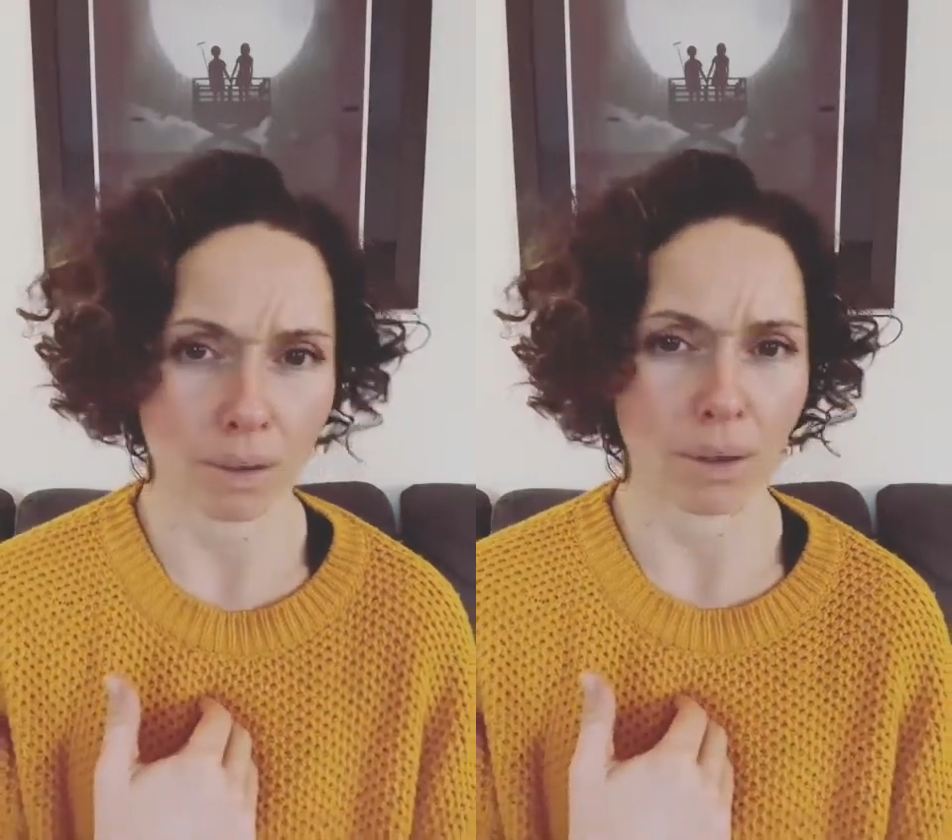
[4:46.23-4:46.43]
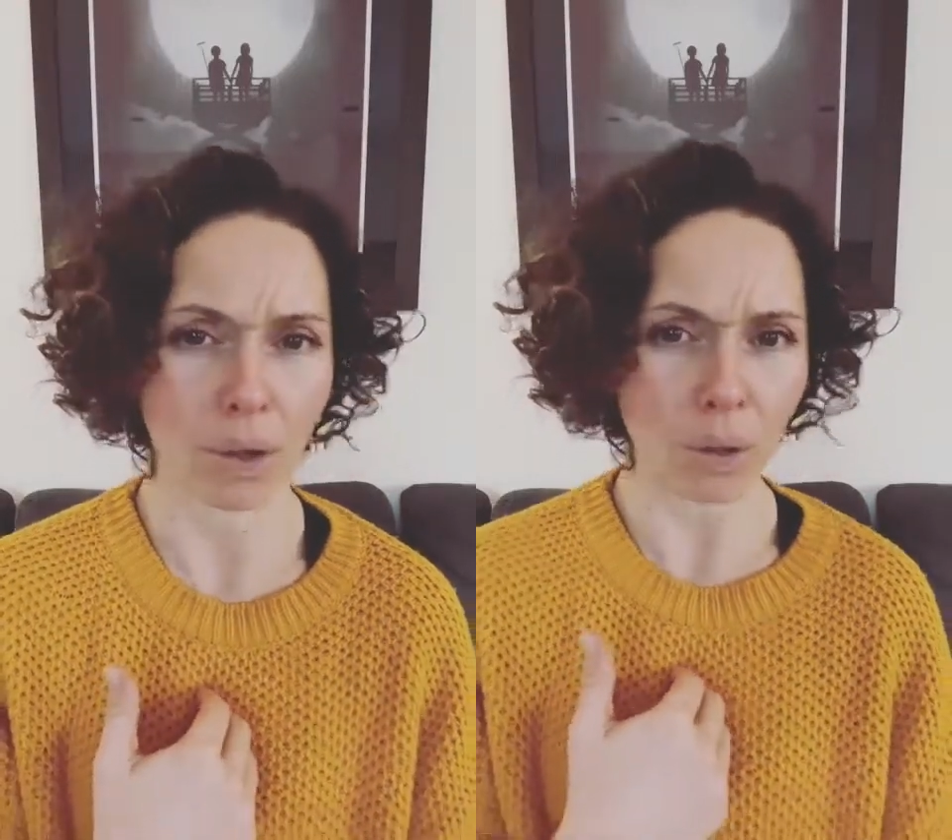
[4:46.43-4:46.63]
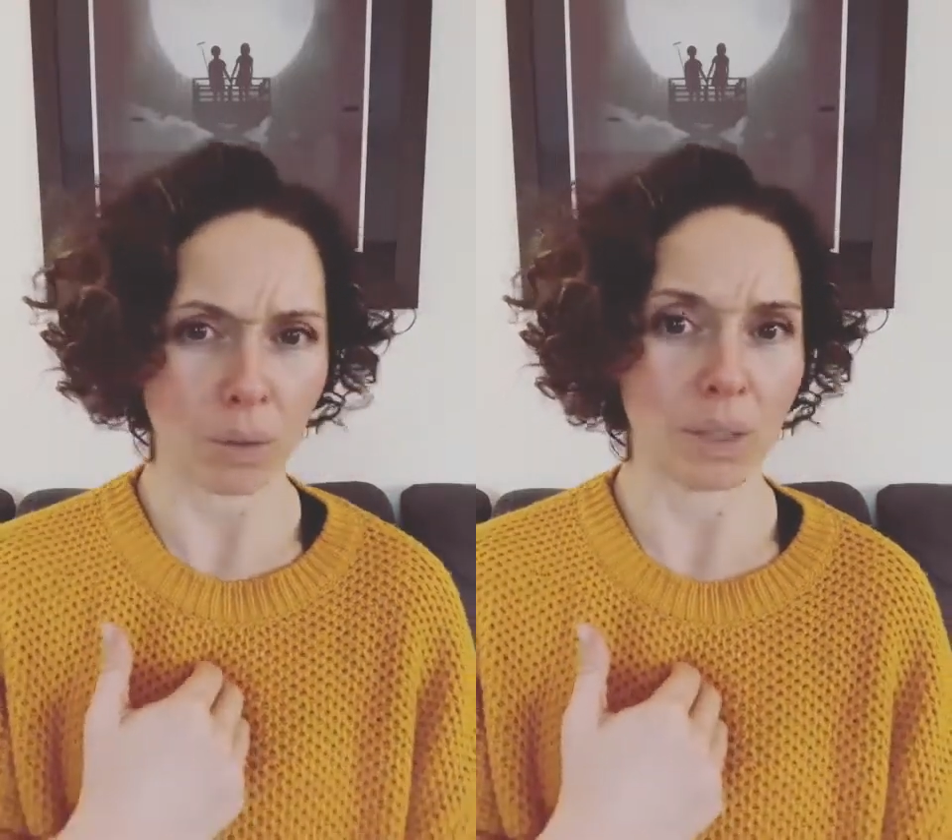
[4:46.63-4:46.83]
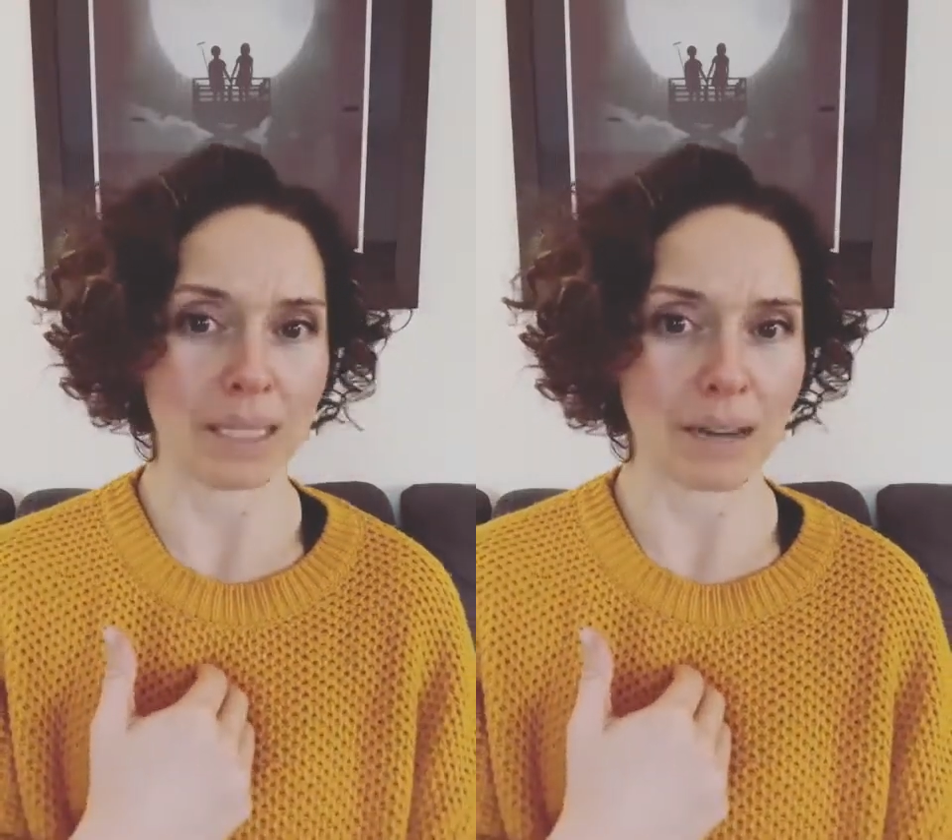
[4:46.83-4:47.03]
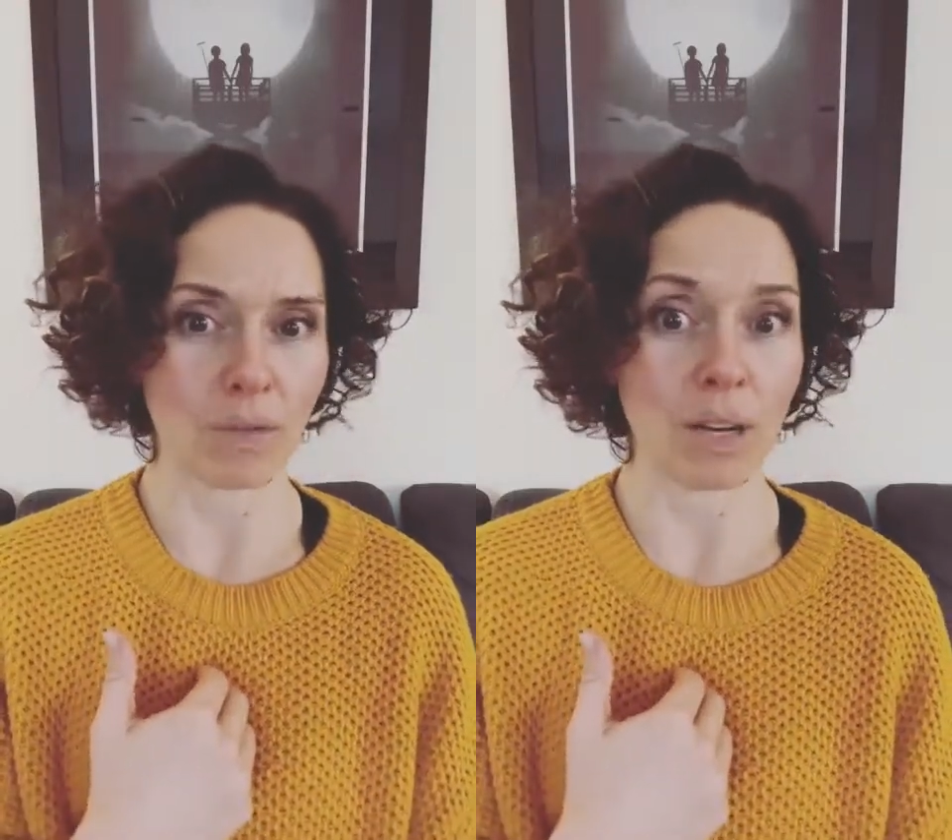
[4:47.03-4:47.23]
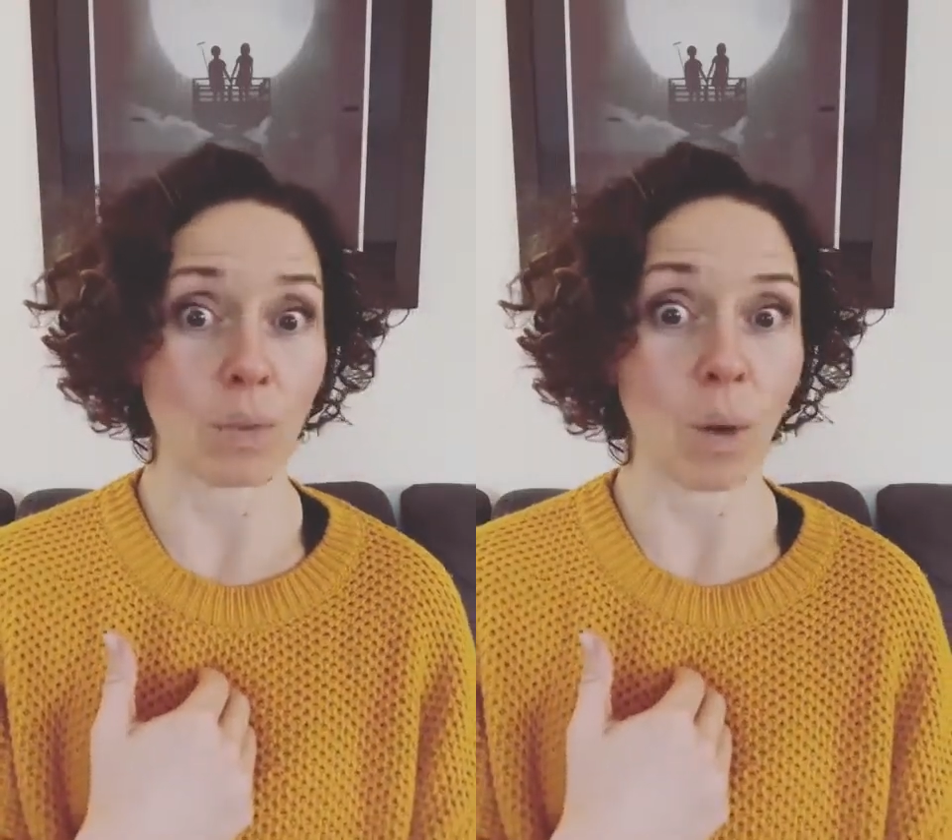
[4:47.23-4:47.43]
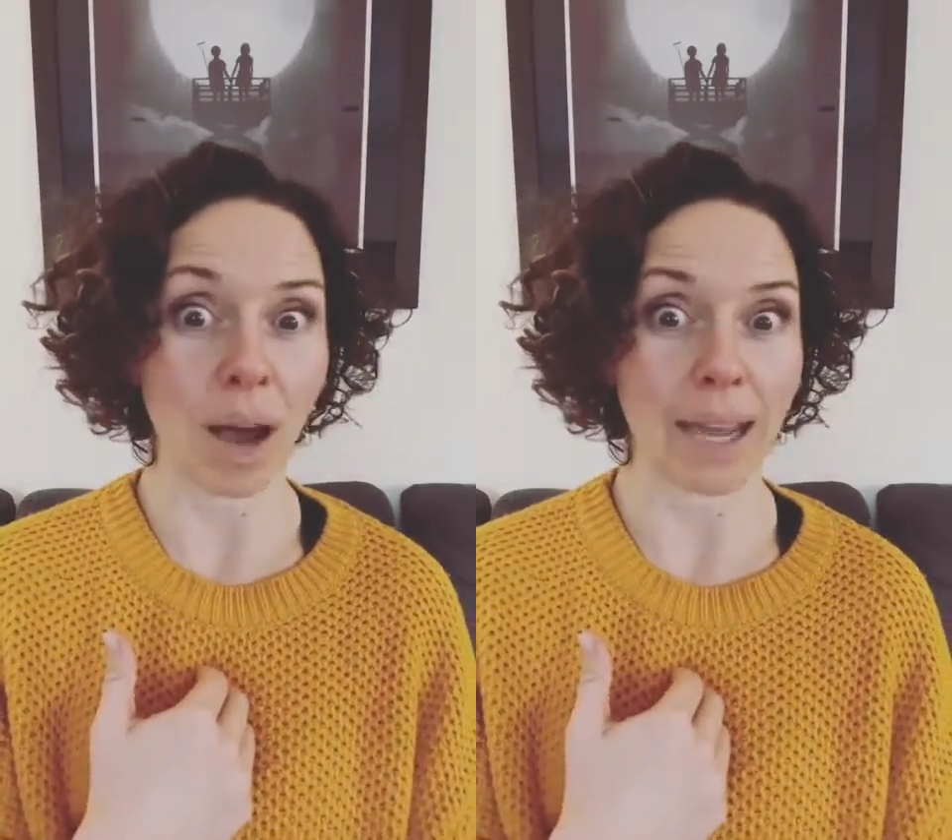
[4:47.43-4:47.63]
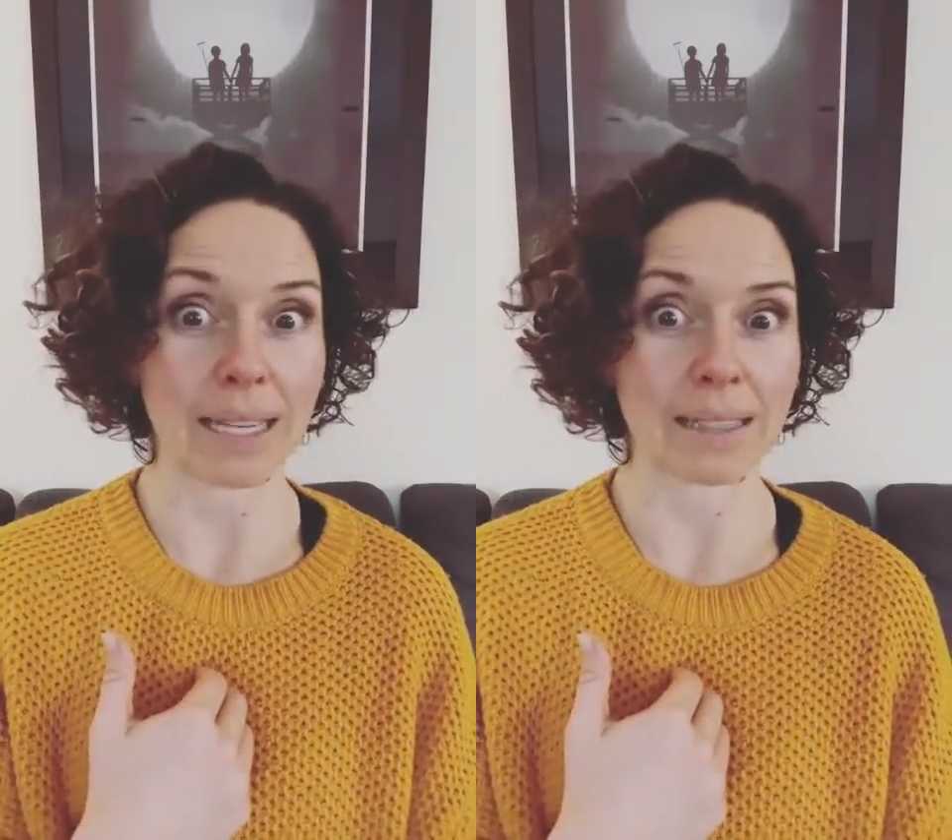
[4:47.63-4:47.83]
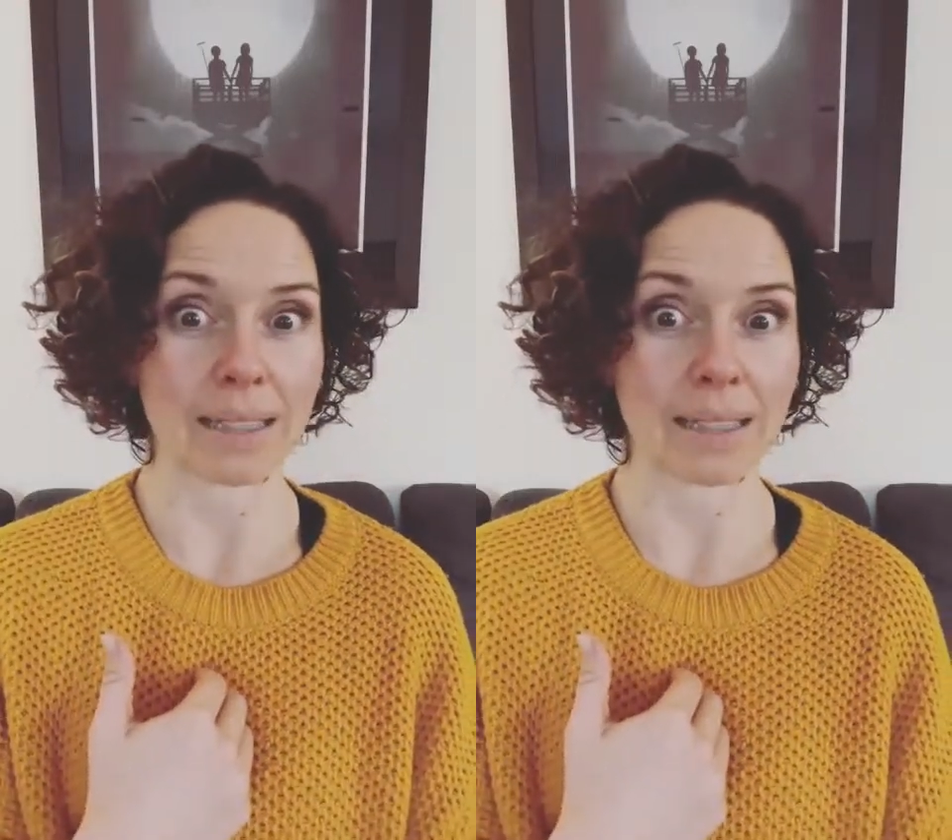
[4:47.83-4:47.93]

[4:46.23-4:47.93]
oh, is that really wise?